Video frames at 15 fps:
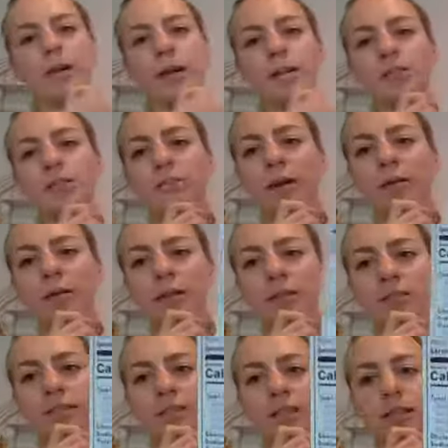kind of do my
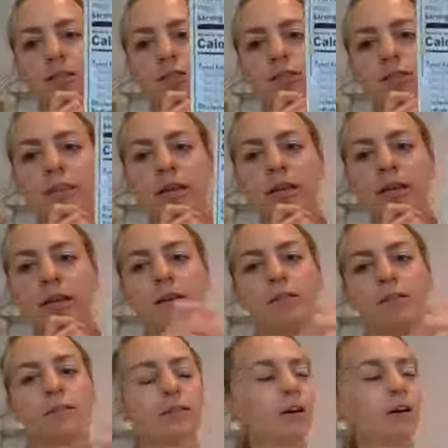best to like zoom
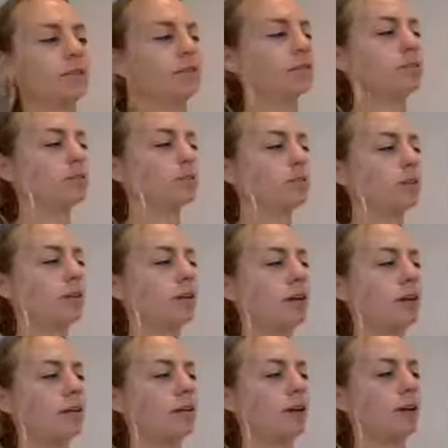in on
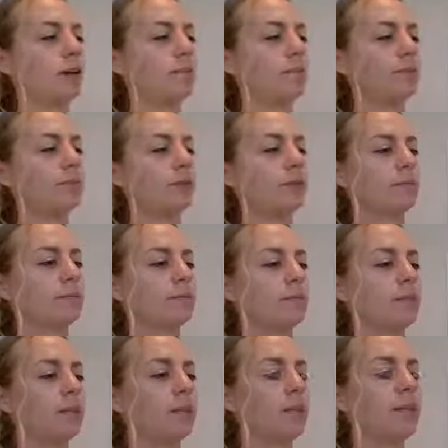the
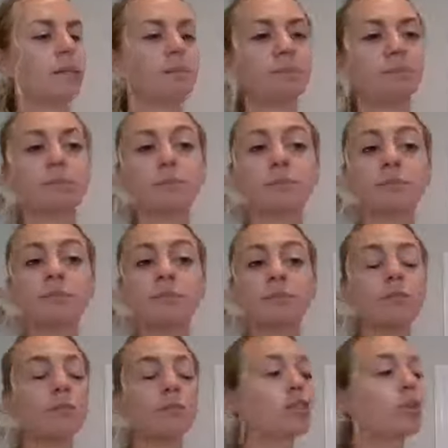label.
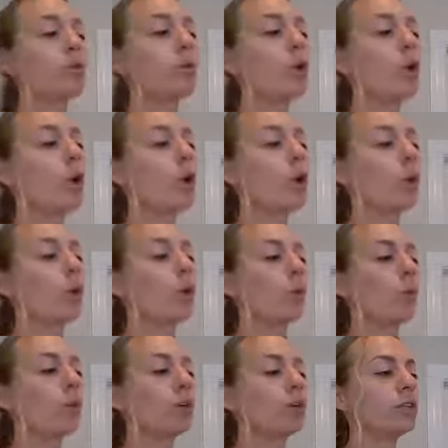So
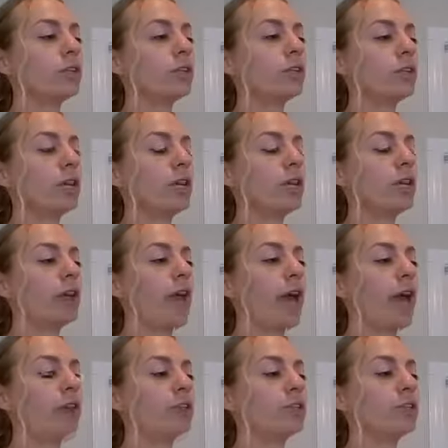When you're looking
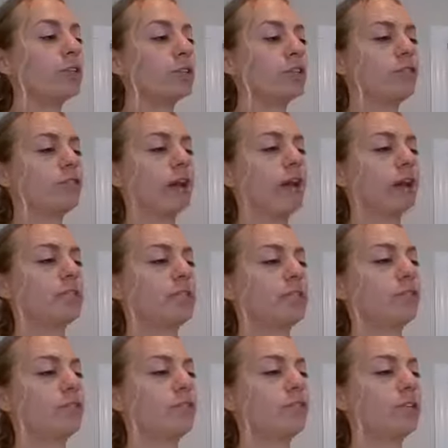at the nutrition facts
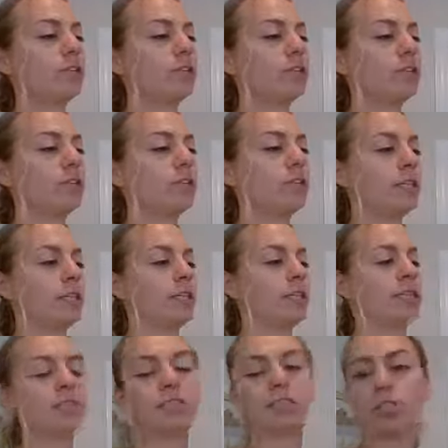label, the first thing that you're going to
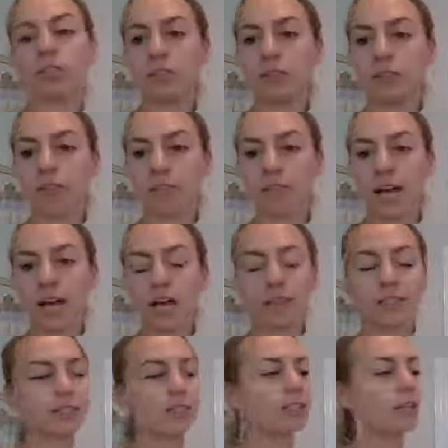see is the serving
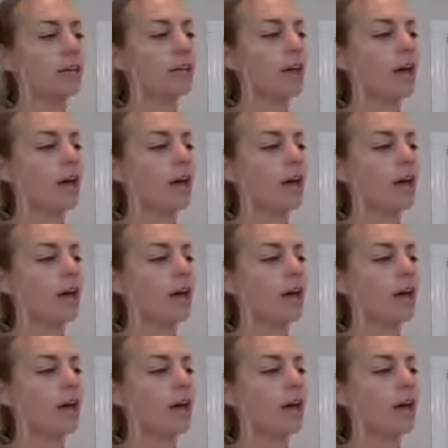size.